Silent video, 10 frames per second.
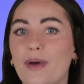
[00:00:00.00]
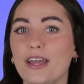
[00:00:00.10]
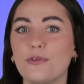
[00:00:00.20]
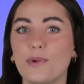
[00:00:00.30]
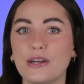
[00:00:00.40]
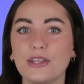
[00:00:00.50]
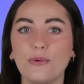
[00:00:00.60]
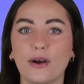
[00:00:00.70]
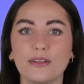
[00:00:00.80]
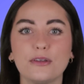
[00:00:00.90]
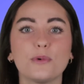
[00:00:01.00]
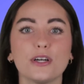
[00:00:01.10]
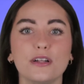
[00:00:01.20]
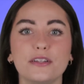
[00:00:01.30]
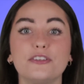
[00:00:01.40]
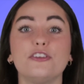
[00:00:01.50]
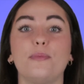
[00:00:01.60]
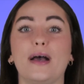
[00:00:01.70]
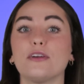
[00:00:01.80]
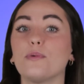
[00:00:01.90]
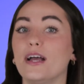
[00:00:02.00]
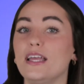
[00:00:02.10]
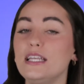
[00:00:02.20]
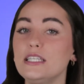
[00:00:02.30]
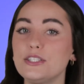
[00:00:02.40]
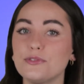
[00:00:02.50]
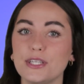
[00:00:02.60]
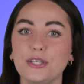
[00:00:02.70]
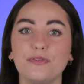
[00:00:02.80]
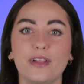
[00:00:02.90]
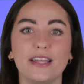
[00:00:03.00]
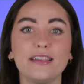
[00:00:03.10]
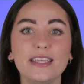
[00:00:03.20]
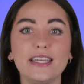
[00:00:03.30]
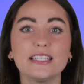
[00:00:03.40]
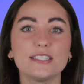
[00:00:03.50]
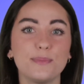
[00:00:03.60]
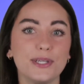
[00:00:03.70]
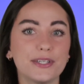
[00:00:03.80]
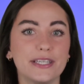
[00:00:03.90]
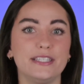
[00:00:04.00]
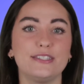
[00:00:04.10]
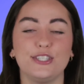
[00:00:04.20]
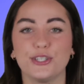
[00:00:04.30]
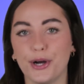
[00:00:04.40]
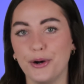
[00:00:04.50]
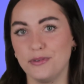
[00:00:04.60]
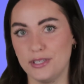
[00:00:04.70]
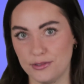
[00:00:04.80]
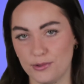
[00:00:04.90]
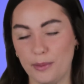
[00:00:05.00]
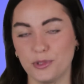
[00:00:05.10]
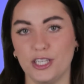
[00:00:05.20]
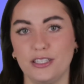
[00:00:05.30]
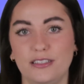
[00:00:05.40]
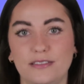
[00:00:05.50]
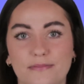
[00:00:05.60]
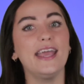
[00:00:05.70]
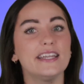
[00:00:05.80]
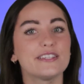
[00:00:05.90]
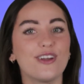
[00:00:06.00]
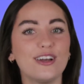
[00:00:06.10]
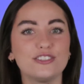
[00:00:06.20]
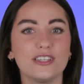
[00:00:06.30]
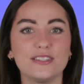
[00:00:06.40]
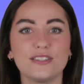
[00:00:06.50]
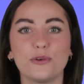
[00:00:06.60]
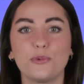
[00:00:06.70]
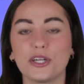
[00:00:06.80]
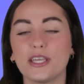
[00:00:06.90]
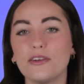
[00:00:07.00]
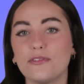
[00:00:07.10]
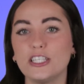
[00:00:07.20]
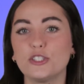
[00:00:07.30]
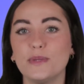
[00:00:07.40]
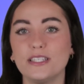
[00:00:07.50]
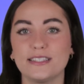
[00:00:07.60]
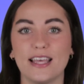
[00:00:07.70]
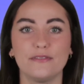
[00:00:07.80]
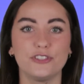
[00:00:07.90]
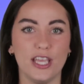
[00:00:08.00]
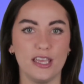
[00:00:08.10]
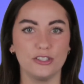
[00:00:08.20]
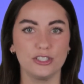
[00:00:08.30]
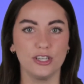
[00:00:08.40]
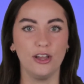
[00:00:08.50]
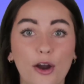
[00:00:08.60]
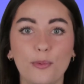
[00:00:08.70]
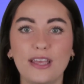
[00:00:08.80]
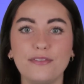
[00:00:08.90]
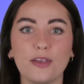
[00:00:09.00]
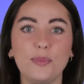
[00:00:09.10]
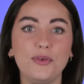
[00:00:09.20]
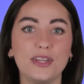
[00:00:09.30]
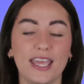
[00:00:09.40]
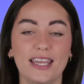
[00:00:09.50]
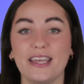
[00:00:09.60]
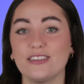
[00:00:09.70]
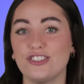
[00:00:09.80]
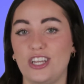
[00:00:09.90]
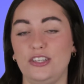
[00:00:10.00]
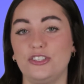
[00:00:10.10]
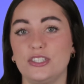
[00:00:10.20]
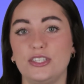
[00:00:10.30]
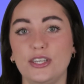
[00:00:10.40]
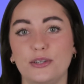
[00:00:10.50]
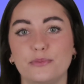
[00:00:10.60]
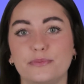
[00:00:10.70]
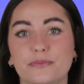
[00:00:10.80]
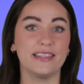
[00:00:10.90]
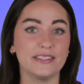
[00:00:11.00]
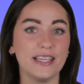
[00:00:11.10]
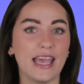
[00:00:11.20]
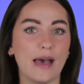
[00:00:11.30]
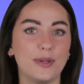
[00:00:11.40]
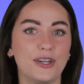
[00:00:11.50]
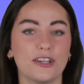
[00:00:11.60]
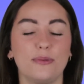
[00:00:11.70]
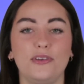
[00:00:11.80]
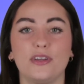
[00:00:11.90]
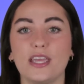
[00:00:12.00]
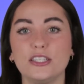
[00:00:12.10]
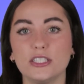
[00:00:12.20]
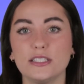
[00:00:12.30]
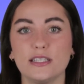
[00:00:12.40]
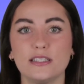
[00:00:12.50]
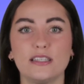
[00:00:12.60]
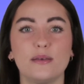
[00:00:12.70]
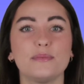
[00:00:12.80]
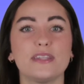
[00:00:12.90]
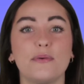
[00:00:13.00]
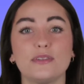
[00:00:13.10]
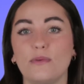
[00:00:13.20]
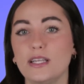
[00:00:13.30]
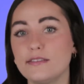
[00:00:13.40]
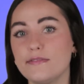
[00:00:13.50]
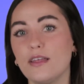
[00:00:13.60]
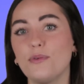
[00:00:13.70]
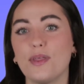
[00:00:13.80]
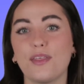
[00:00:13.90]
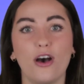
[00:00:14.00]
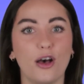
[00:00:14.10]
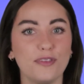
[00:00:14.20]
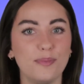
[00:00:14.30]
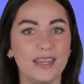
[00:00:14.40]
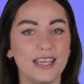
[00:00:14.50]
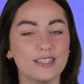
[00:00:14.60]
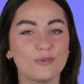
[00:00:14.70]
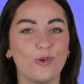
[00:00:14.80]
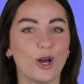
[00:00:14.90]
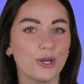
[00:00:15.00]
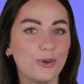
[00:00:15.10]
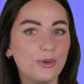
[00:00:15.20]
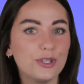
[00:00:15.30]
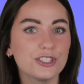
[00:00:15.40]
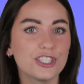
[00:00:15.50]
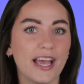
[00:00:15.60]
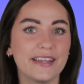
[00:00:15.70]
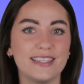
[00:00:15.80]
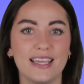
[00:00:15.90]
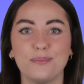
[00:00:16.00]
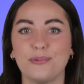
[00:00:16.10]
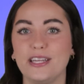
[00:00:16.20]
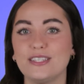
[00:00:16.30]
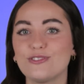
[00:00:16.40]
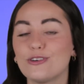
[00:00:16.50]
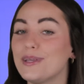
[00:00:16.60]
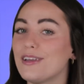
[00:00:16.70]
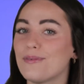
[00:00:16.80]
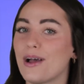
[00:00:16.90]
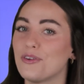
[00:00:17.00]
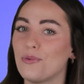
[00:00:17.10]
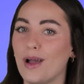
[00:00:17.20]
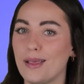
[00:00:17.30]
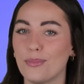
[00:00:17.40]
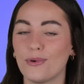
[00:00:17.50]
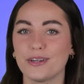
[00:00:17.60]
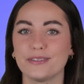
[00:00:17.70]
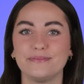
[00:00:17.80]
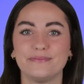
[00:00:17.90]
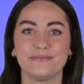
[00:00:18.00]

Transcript: No matter where you are in the world, no matter what industry, you've likely experienced your own disruption. And it's not just our working arrangements that have changed. Our way of communicating has changed too. There's a gap in our communication systems that was once filled with coffee meetings, water cooler chats, and brainstorming around a whiteboard.